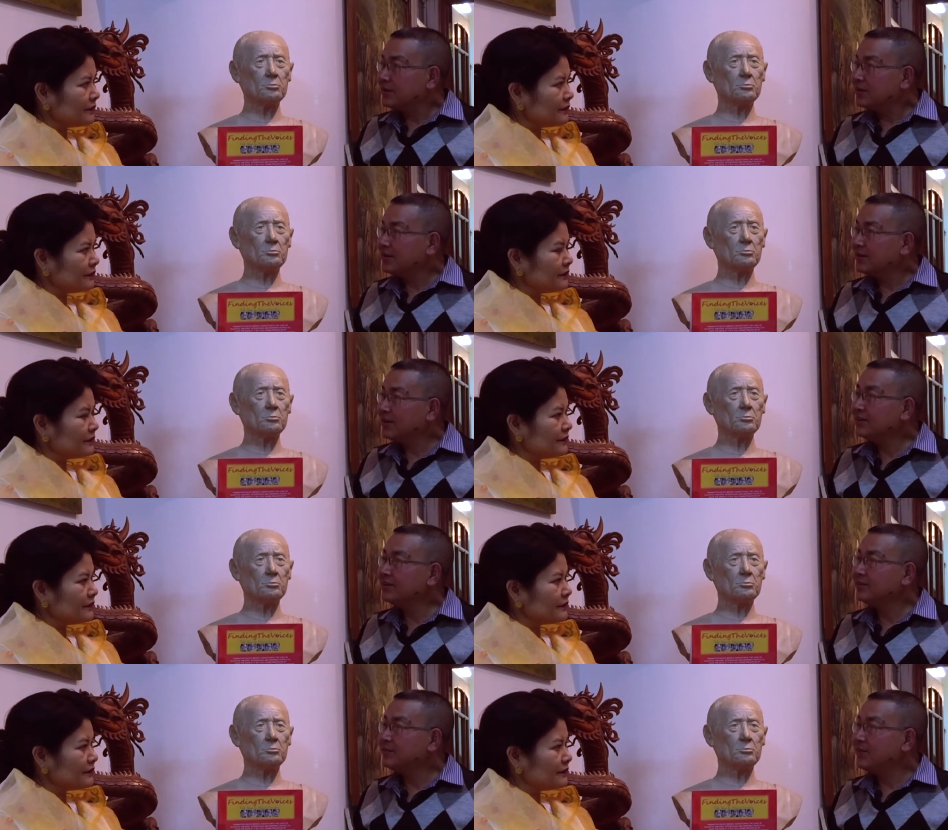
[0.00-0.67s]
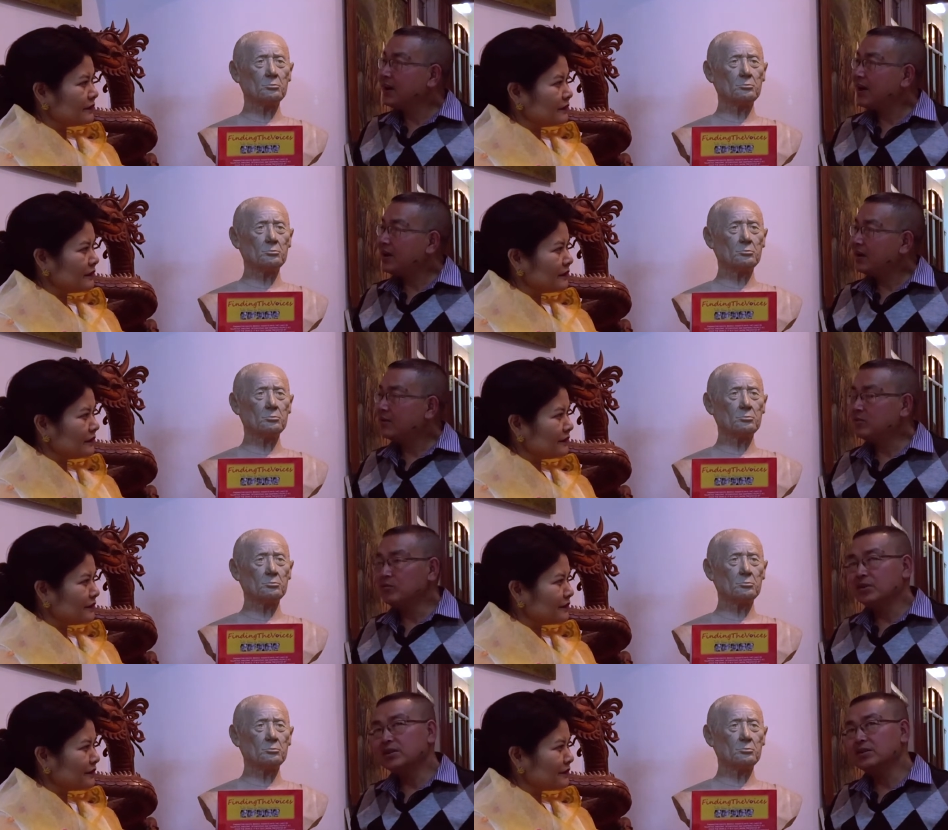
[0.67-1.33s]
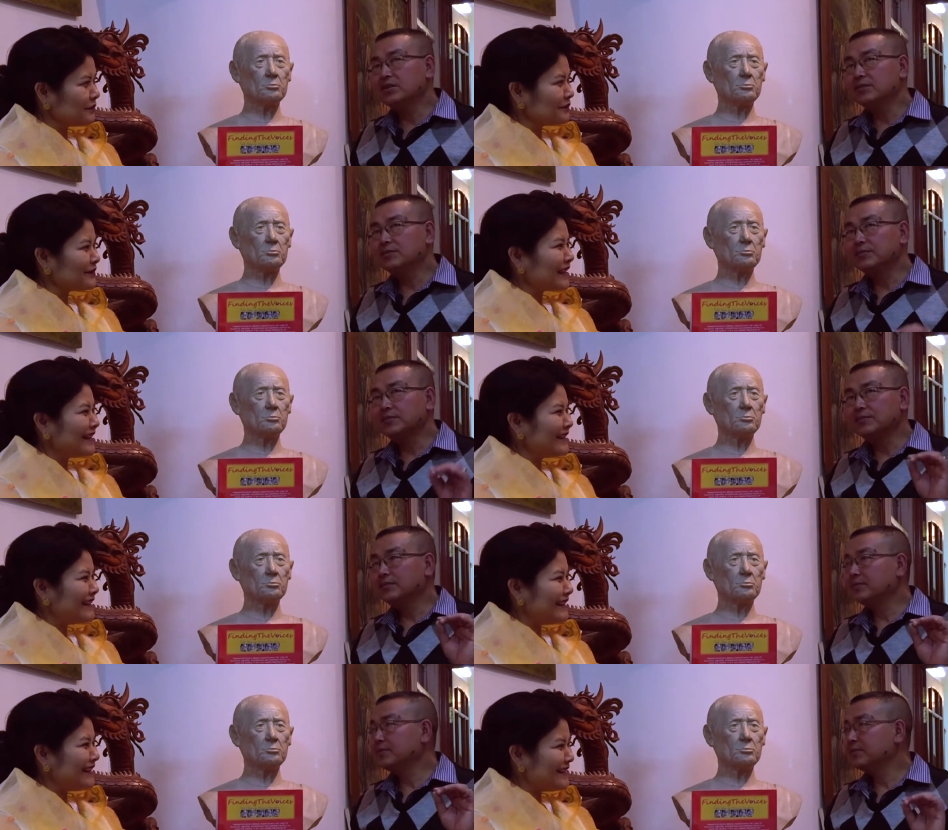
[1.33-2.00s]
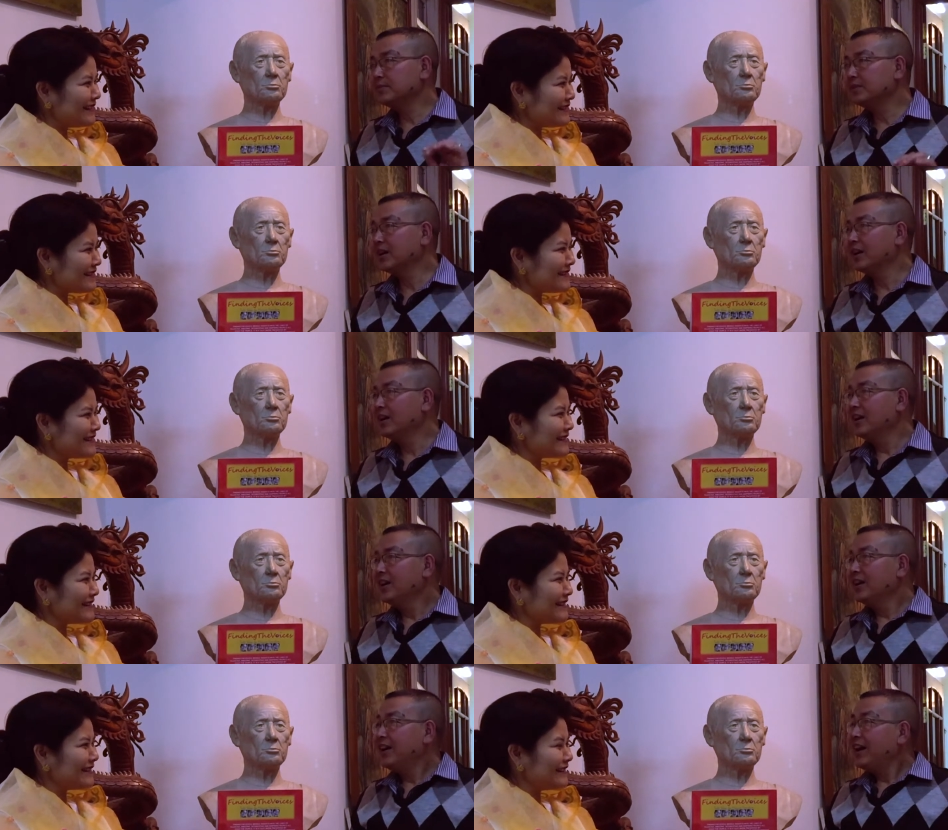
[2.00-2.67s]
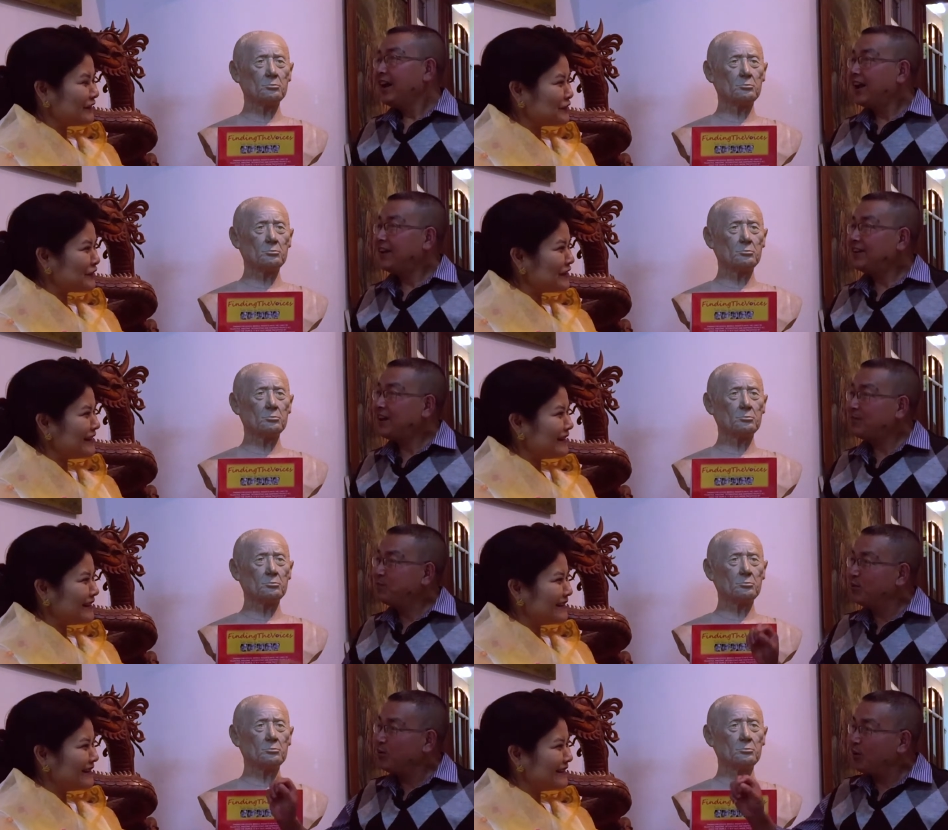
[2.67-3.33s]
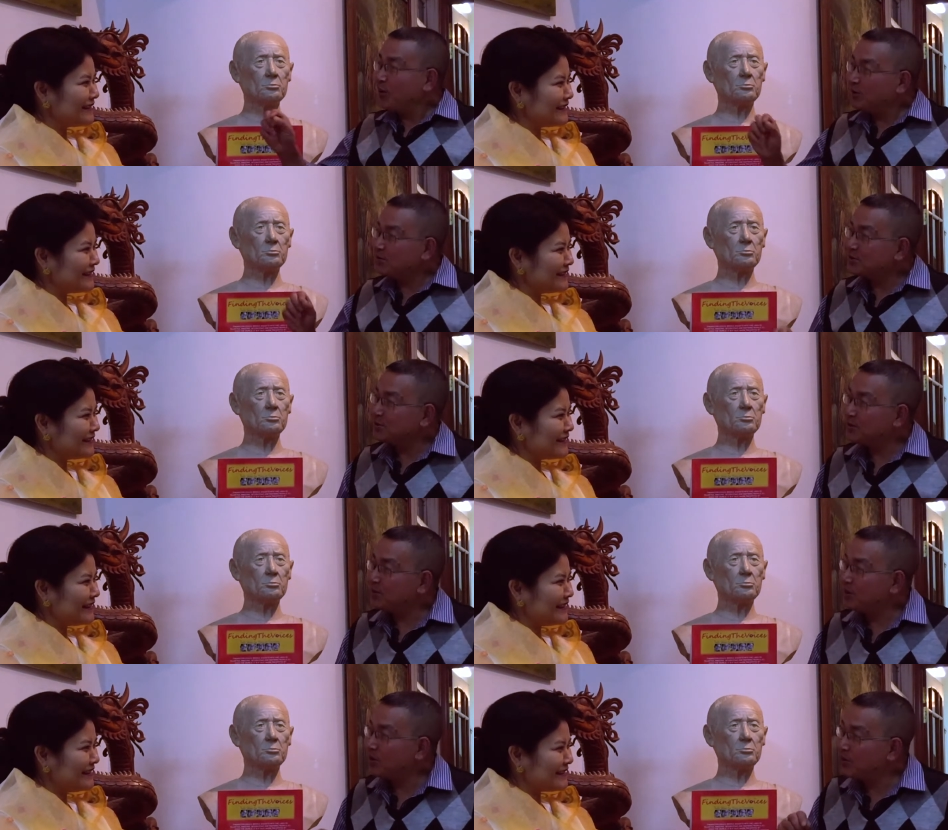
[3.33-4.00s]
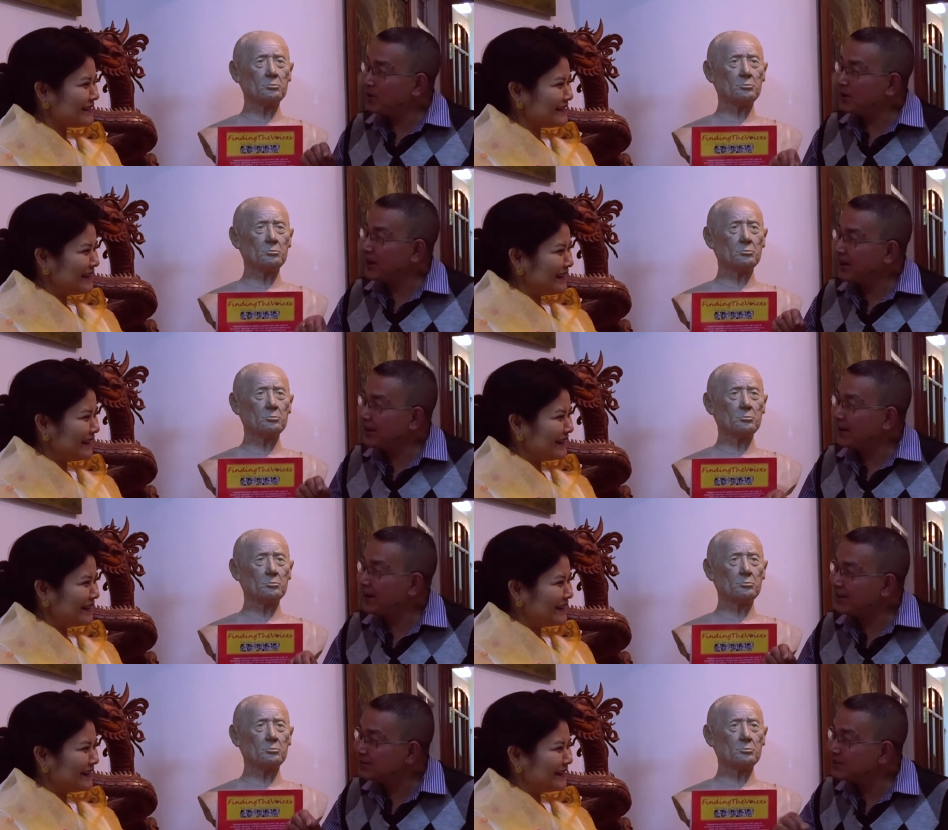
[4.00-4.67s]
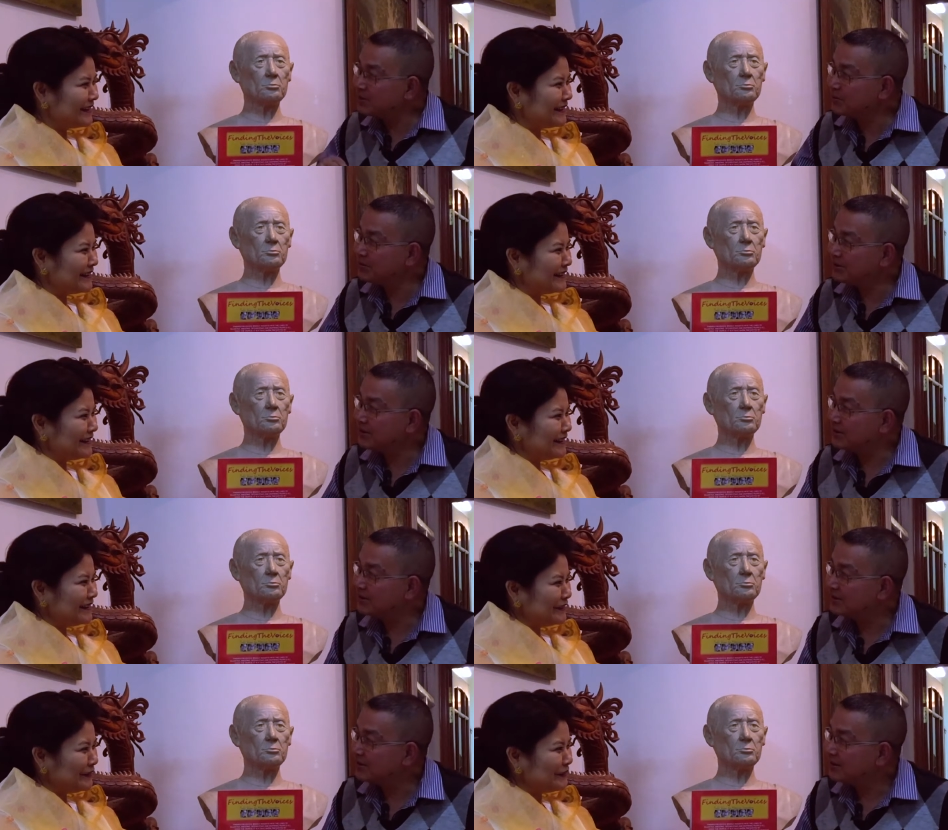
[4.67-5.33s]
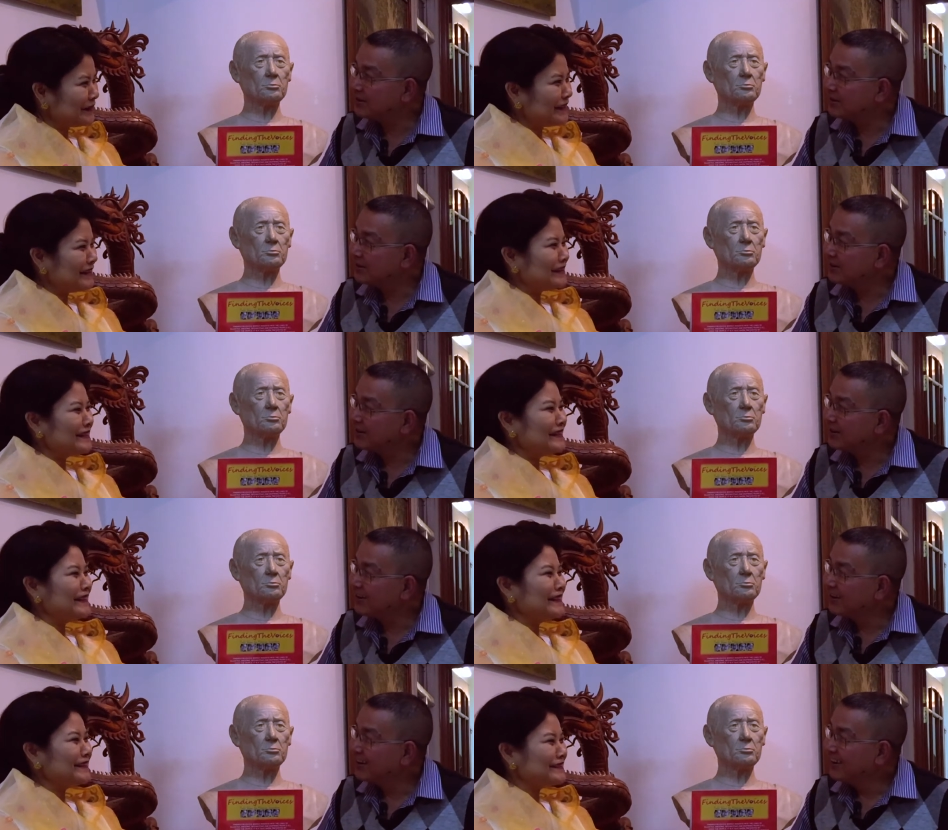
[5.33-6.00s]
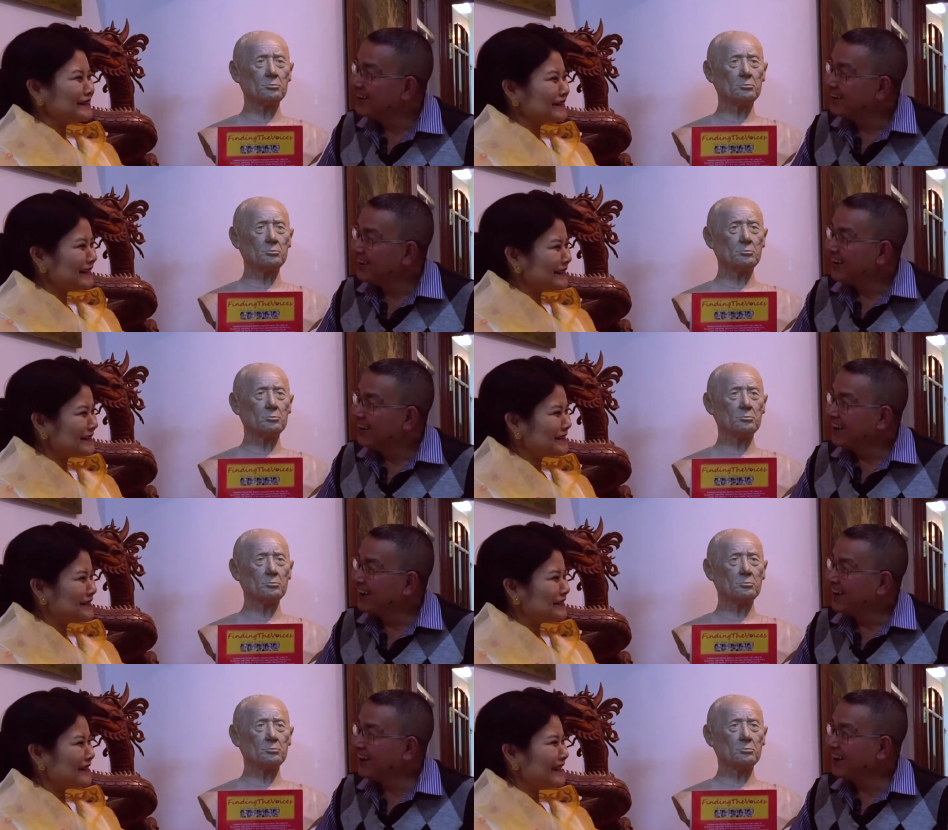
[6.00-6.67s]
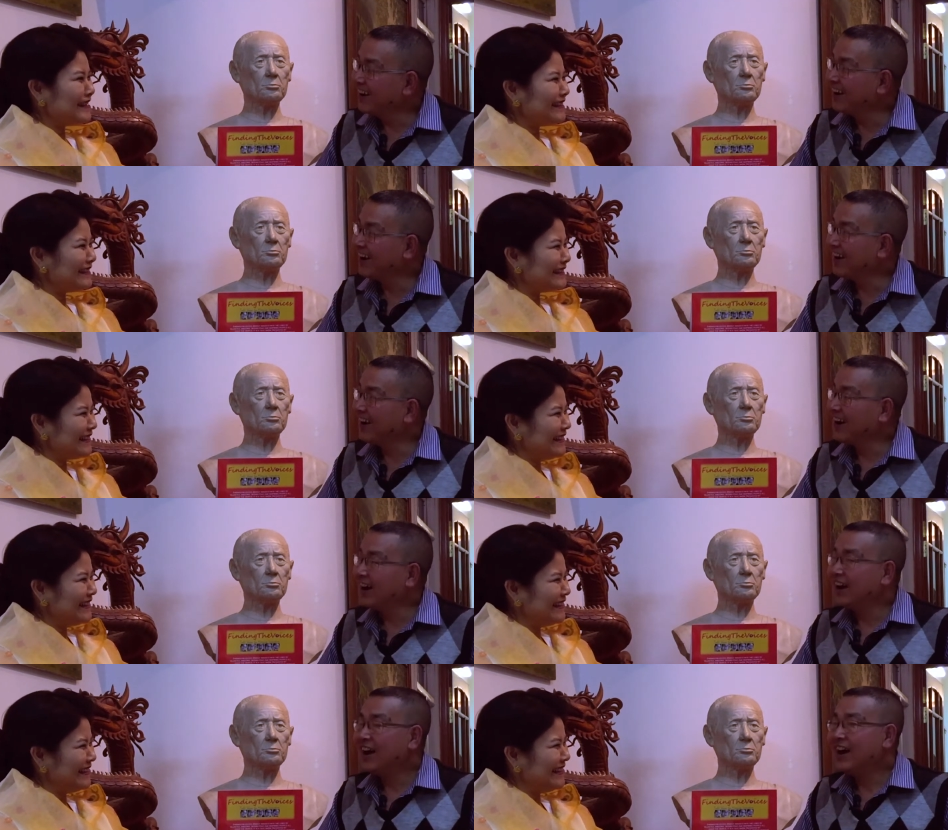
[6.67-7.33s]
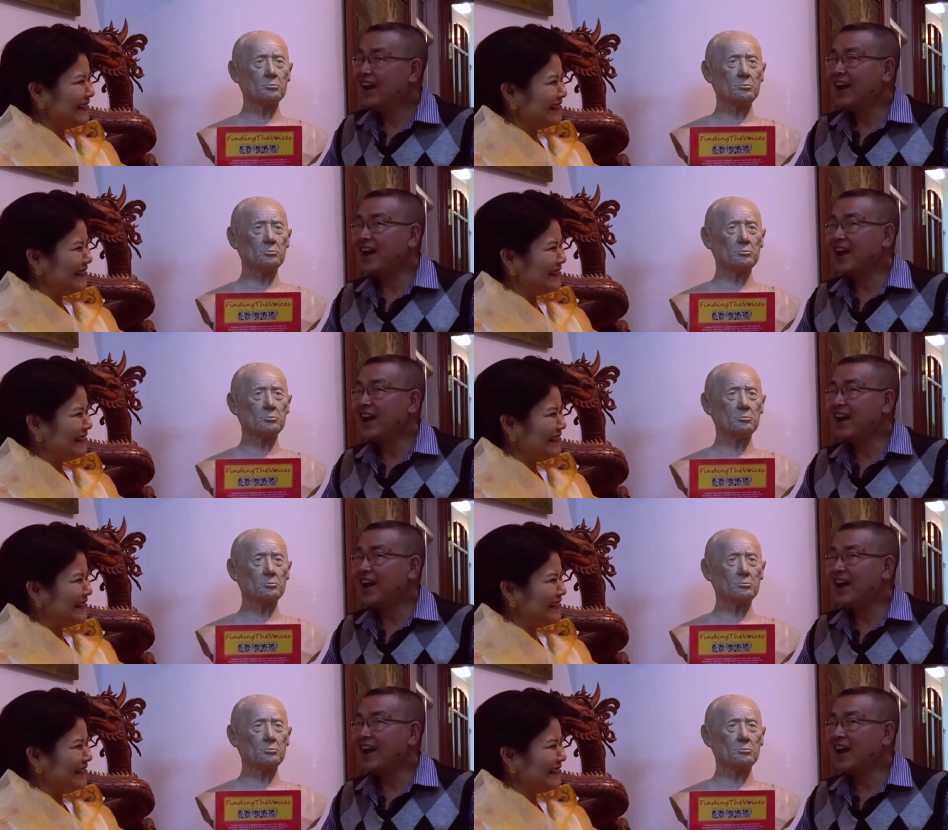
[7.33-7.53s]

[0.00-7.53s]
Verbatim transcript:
Speaker 1: mm-hmm. written by one. Yes. Yeah. And that book also our gallery has included.
Speaker 2: Okay, so that's uh, great. Uh, yeah,